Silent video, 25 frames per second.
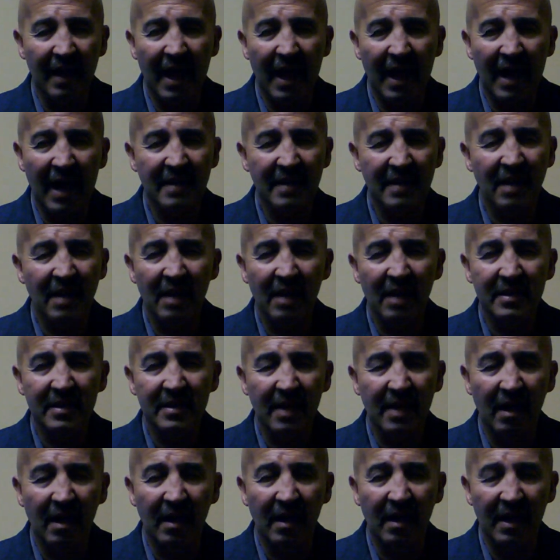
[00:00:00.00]
as
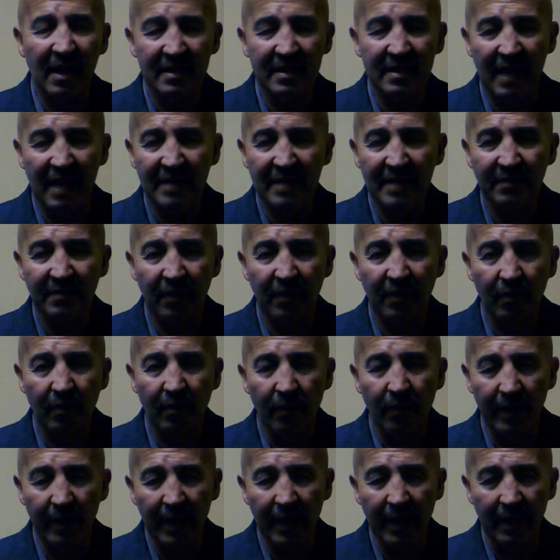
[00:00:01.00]
hostile as we go
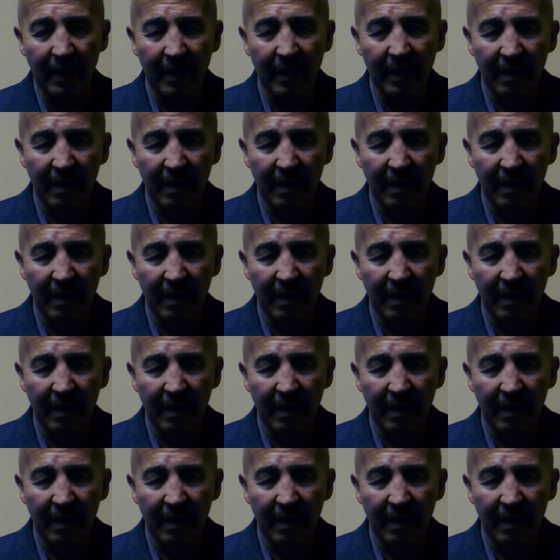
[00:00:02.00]
in.